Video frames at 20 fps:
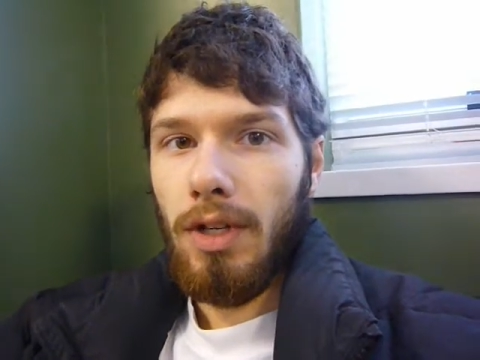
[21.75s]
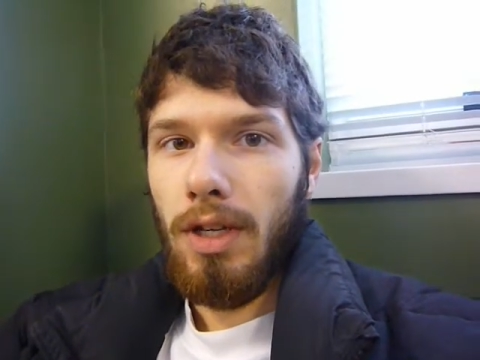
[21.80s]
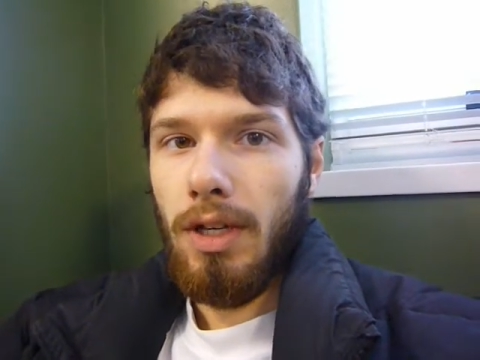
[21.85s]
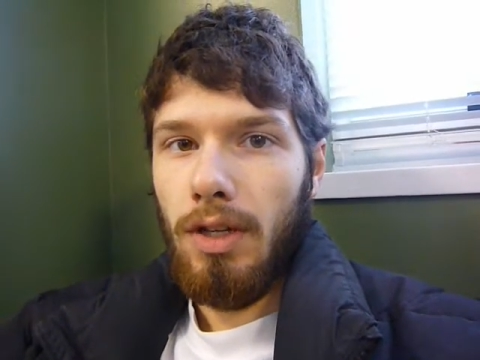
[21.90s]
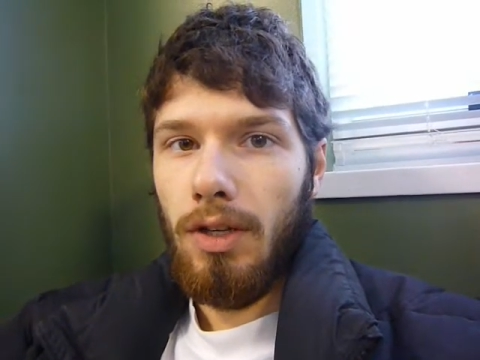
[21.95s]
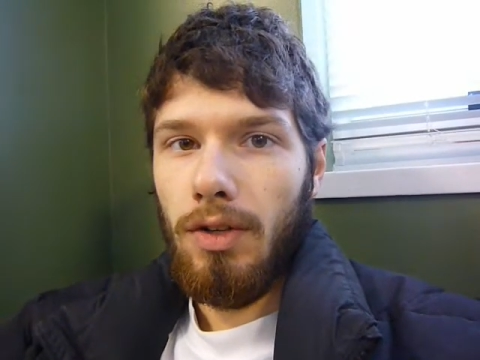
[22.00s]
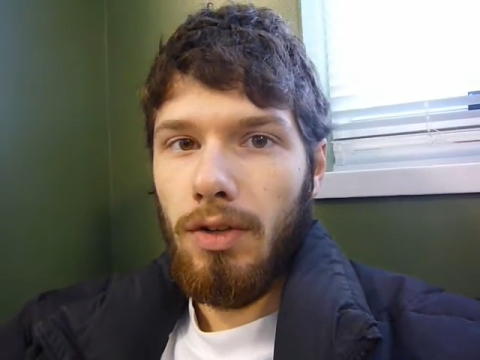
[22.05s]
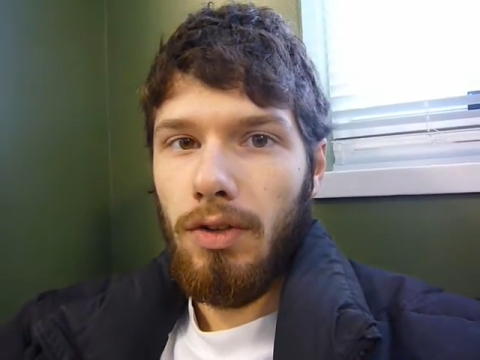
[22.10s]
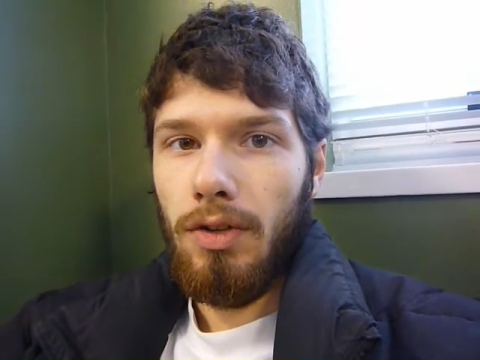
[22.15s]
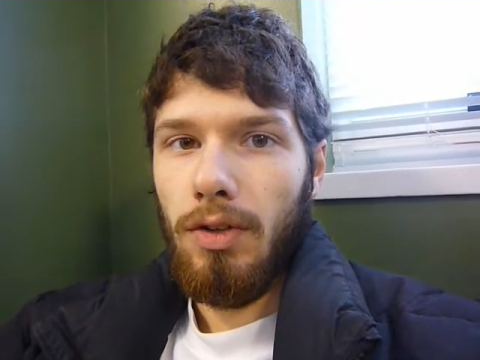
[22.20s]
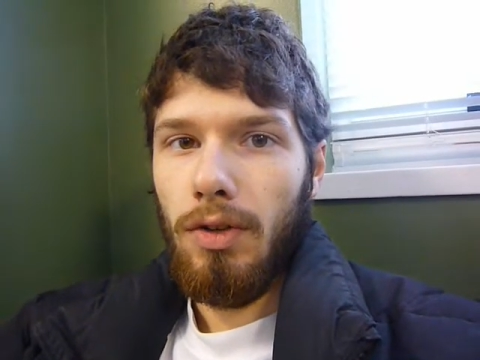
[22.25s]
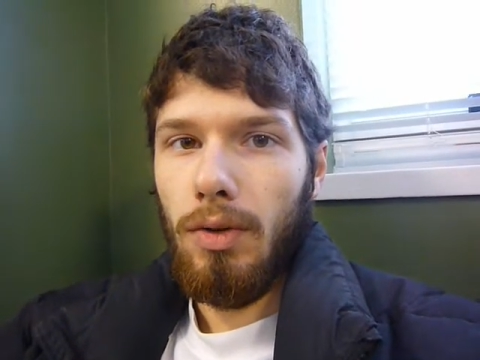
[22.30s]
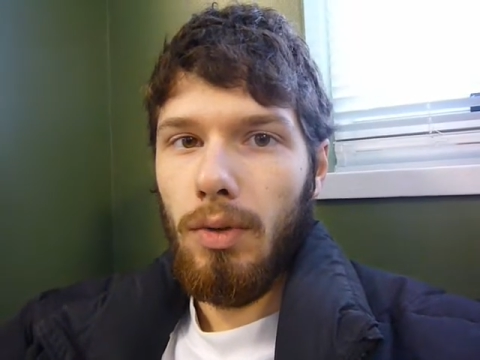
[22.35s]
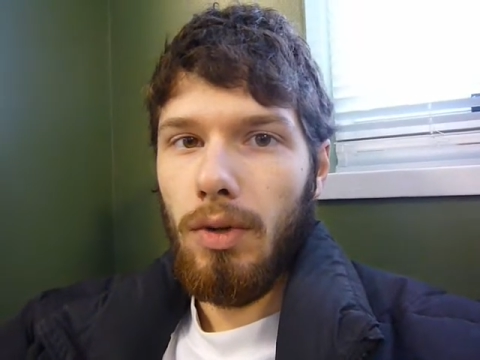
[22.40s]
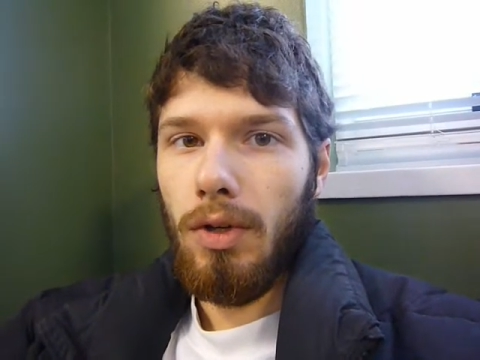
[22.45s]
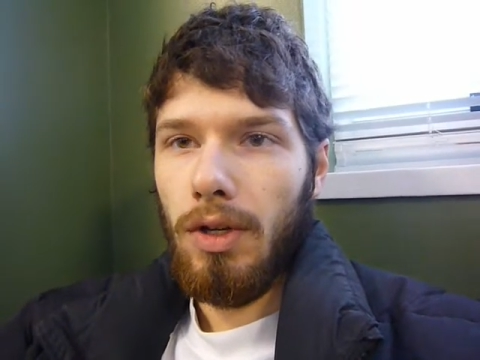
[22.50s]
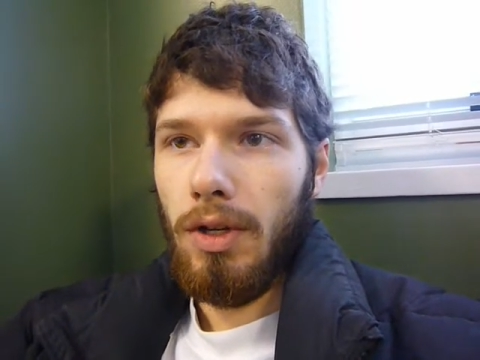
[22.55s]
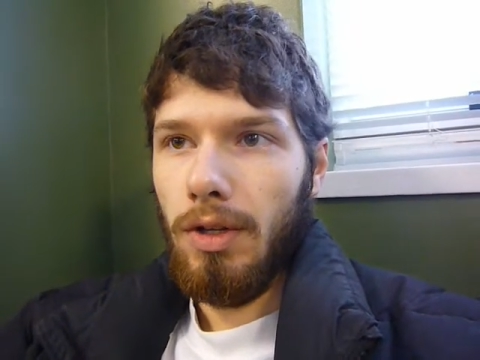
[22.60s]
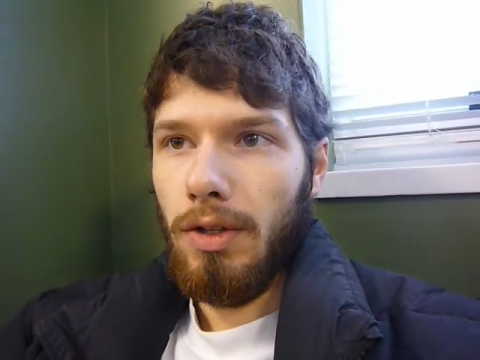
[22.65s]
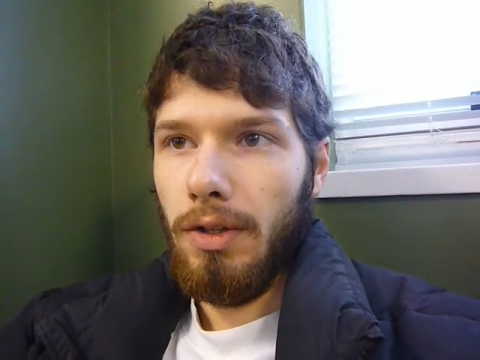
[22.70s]
and
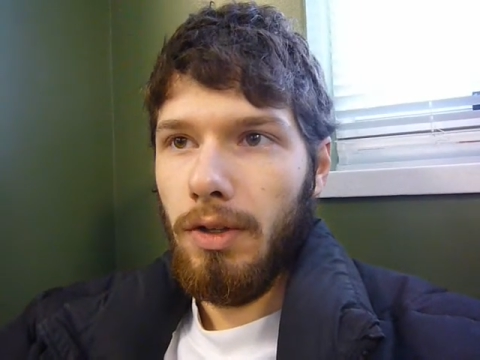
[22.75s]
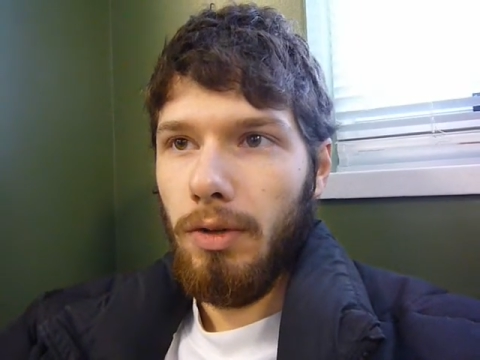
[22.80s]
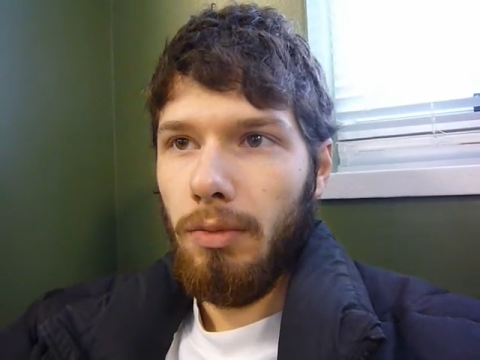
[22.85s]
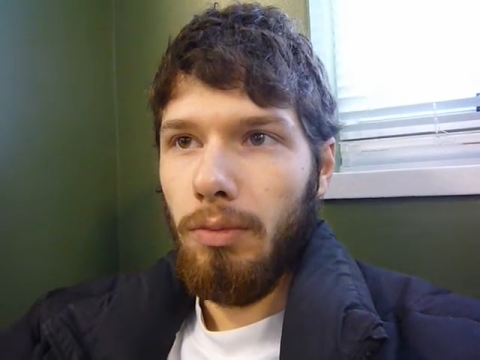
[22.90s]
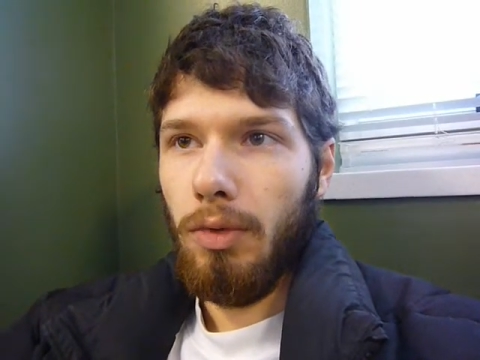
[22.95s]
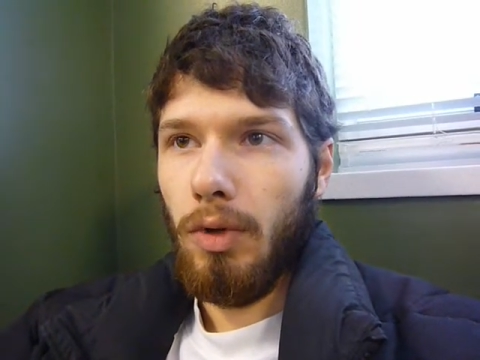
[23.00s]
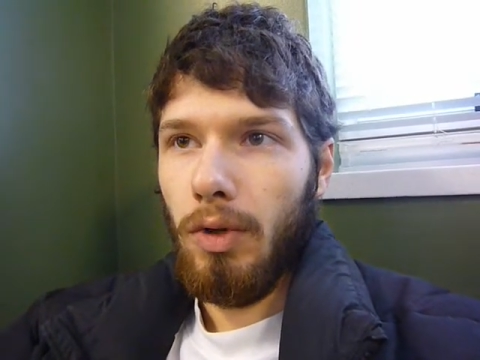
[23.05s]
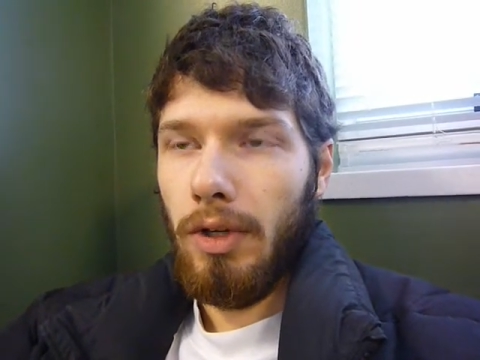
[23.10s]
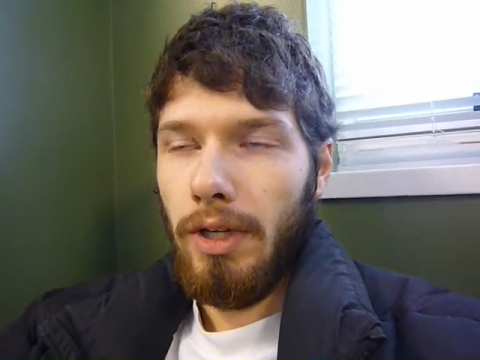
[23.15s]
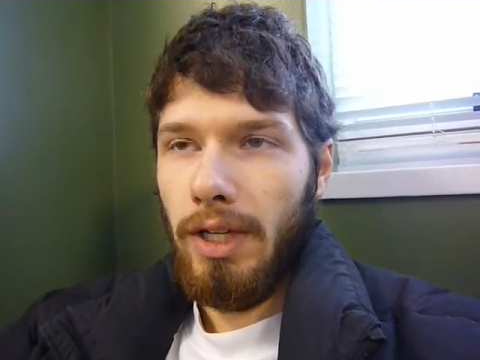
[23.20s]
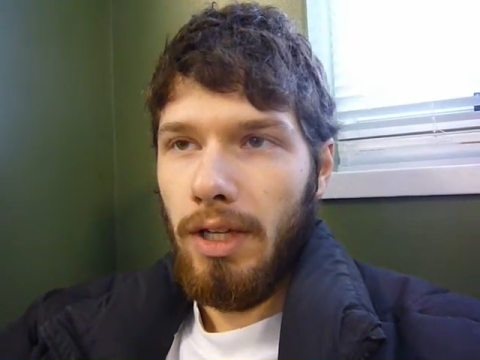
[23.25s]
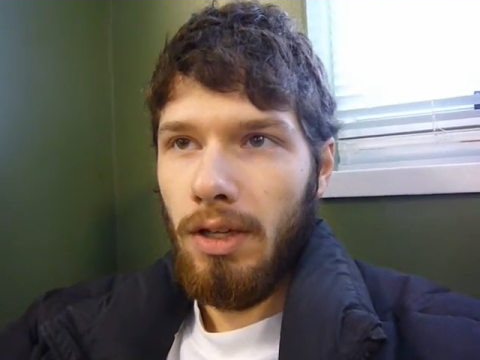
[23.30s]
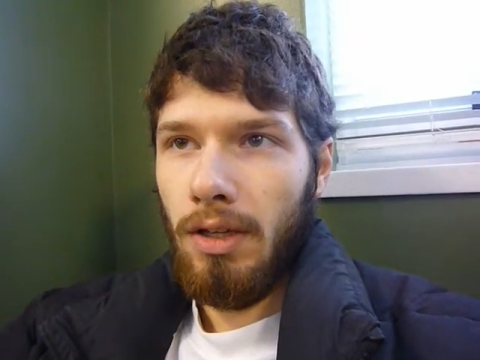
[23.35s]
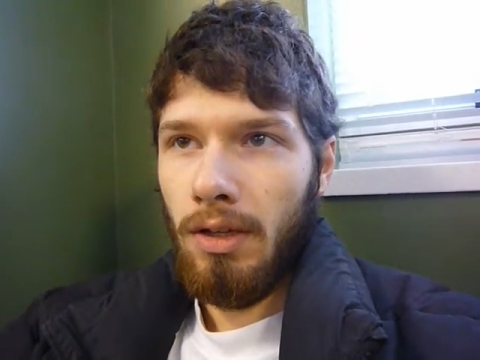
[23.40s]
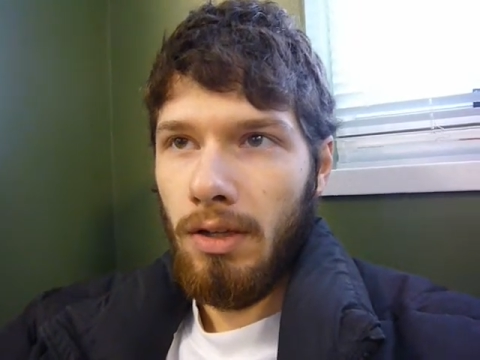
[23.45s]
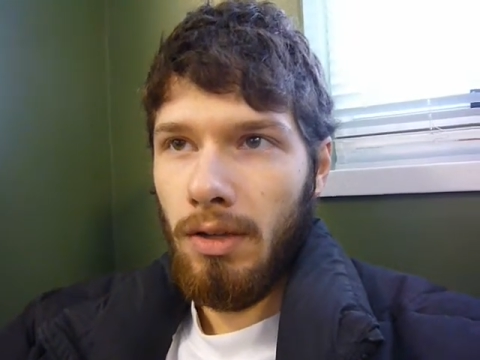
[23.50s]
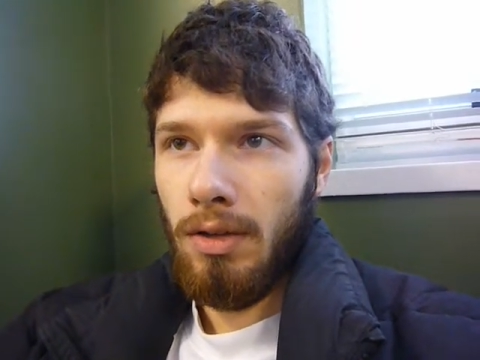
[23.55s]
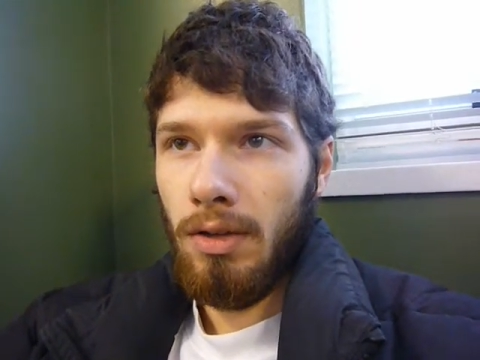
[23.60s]
you are a little boy,